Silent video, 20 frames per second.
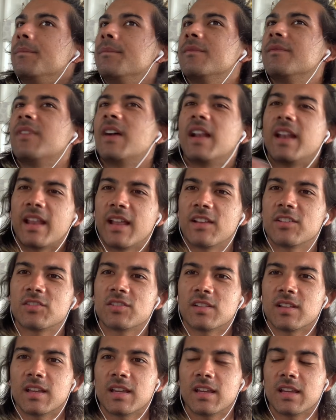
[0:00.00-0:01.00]

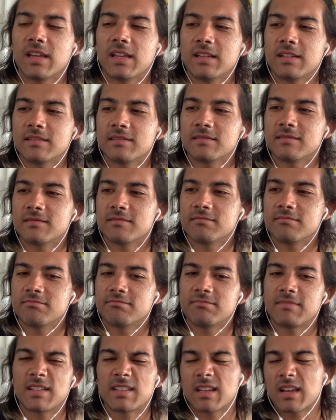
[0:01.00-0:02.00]
Financially,
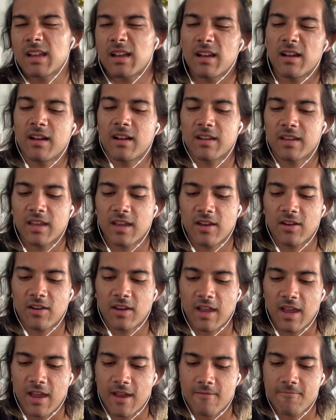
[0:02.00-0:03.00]
it's like, yeah,
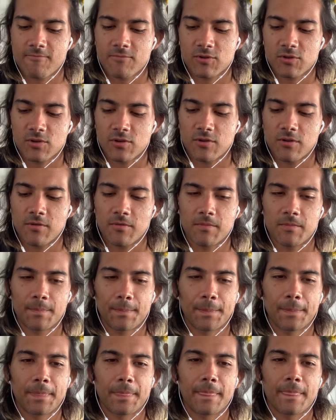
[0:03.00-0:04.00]
okay, sure.
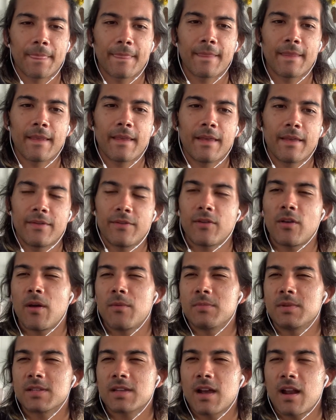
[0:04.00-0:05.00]
So I'm
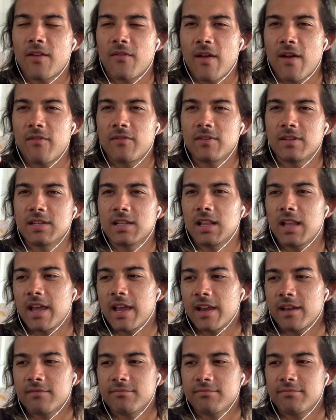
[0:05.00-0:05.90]
just kind of having to like,